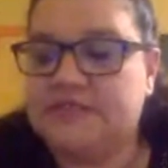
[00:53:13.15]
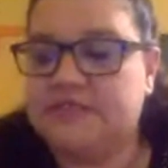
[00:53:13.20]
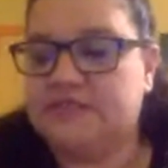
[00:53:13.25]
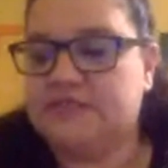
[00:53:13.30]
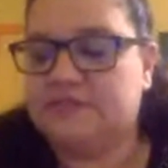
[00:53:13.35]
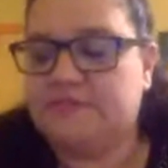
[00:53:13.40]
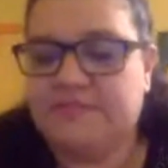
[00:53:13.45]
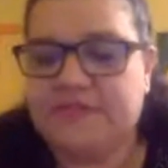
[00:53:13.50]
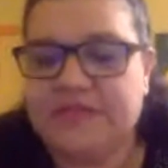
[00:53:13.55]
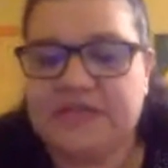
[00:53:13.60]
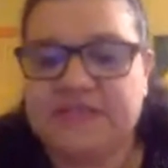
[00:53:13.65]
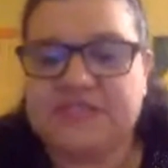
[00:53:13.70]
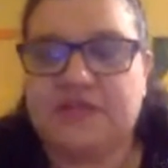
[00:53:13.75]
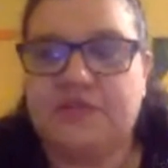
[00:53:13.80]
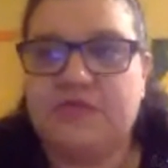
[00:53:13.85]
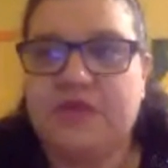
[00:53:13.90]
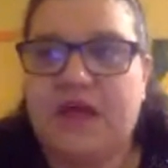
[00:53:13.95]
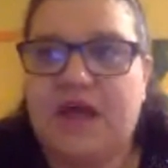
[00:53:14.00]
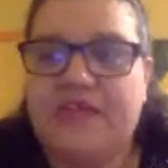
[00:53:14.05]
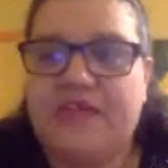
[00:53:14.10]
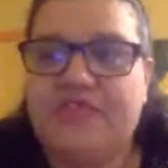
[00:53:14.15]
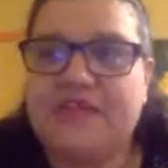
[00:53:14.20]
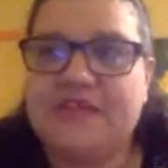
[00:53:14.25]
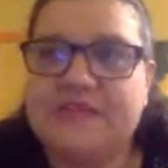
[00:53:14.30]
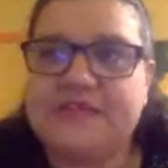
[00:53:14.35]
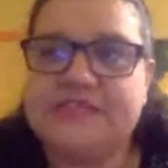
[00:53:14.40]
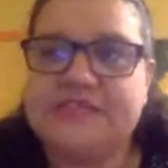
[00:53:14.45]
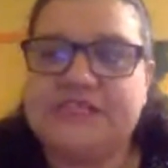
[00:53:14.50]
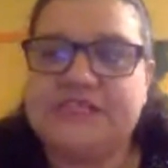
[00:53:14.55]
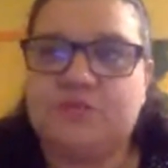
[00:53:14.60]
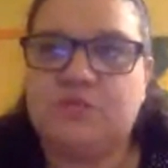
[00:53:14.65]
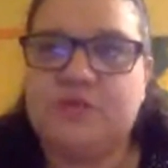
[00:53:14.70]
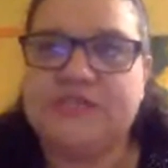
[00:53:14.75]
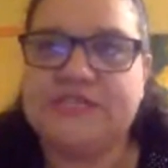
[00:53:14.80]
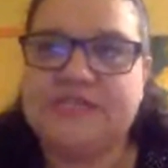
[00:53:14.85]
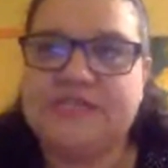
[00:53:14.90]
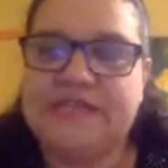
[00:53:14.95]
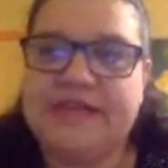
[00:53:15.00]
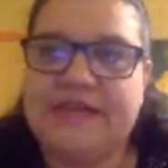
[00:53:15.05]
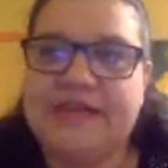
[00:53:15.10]
And so I think
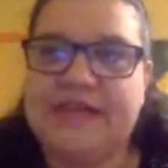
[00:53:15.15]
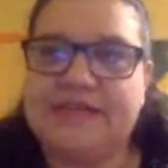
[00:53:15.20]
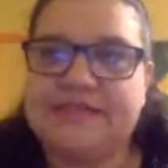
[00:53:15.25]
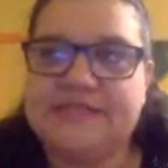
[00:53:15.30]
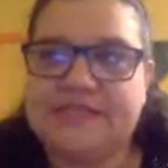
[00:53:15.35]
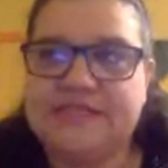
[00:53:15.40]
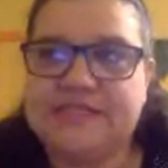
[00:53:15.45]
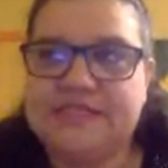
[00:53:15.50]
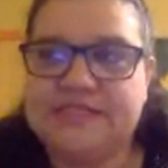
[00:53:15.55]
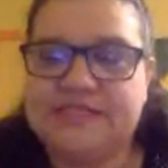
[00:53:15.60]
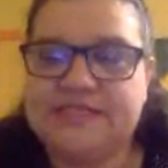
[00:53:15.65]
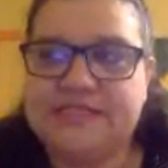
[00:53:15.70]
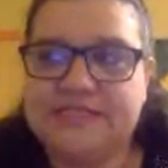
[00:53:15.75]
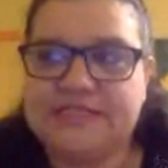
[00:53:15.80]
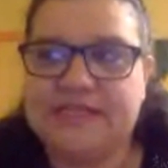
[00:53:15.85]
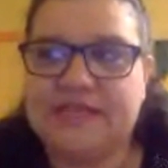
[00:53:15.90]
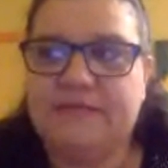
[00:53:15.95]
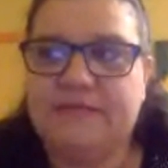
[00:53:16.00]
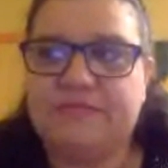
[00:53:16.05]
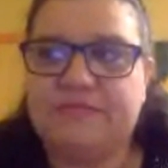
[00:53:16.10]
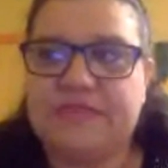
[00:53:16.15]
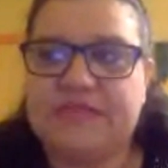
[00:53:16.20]
we're seeing a distancing.